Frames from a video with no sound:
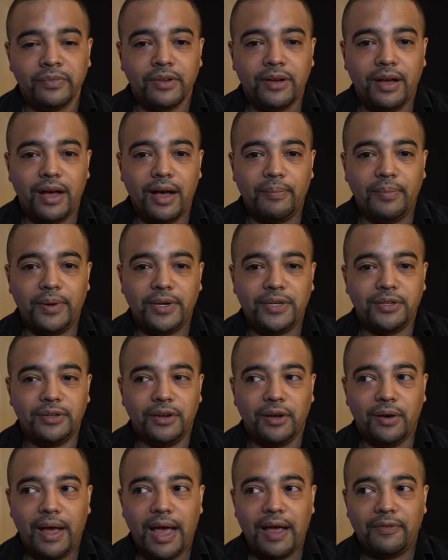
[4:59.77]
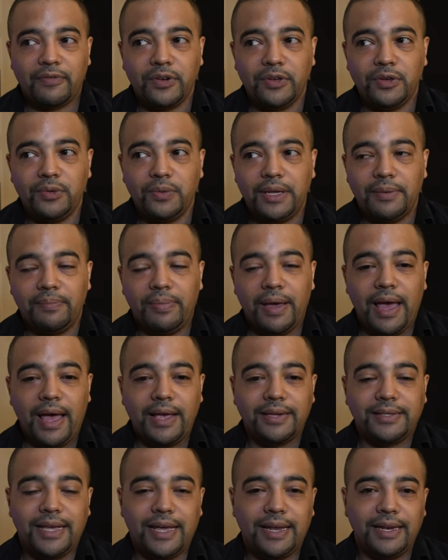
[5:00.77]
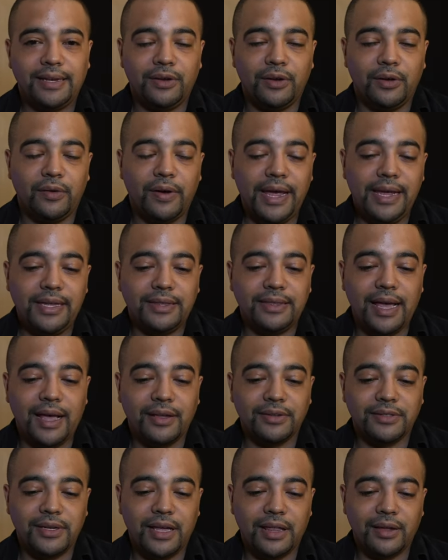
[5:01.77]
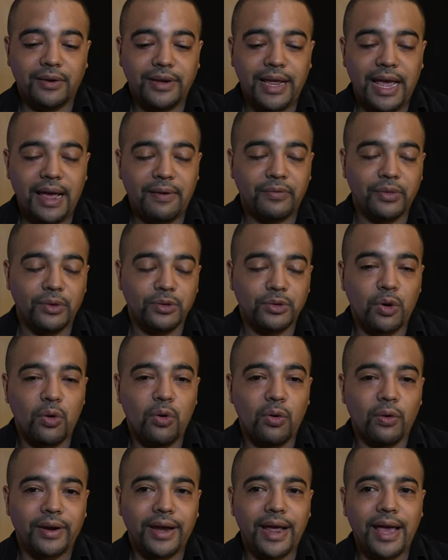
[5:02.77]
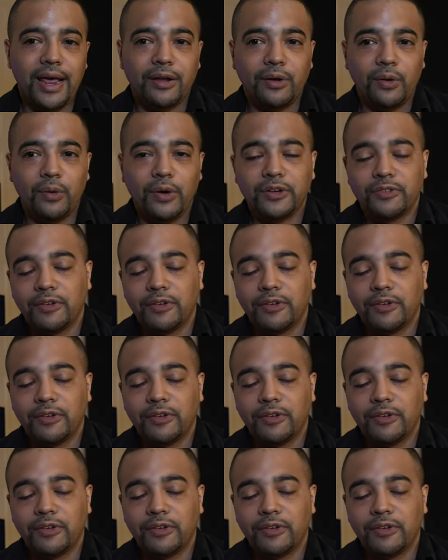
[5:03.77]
uh, but you know after you get past that you know eight thousand dollar cap for those core categories,